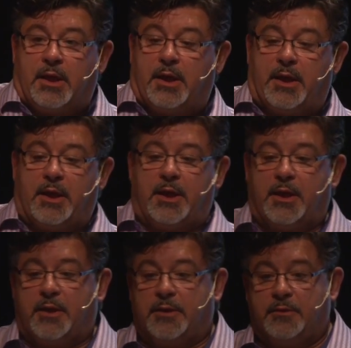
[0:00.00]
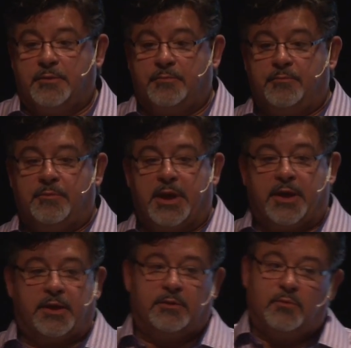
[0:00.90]

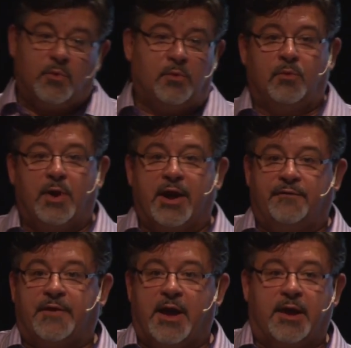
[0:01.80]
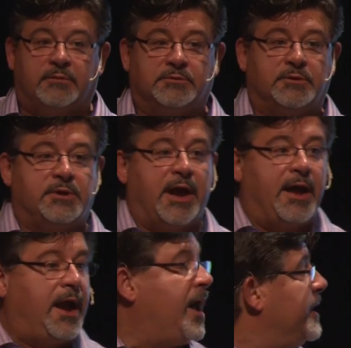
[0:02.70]
My wife got
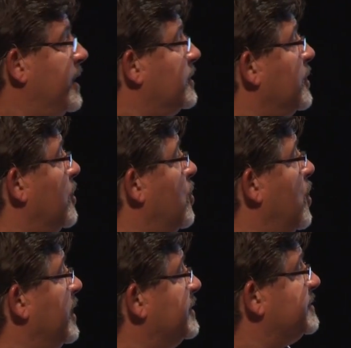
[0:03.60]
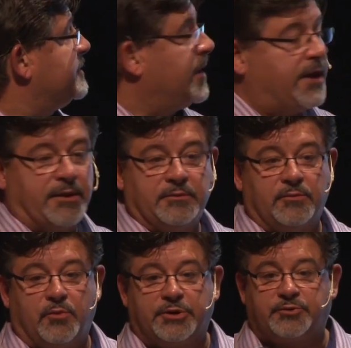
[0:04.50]
on it,
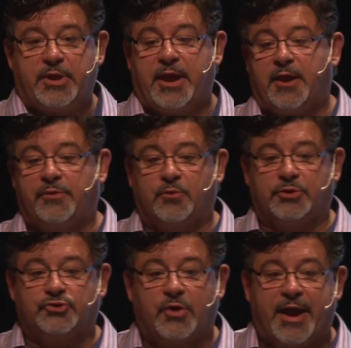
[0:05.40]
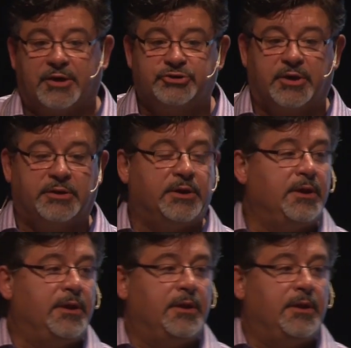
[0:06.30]
once we had the retraction.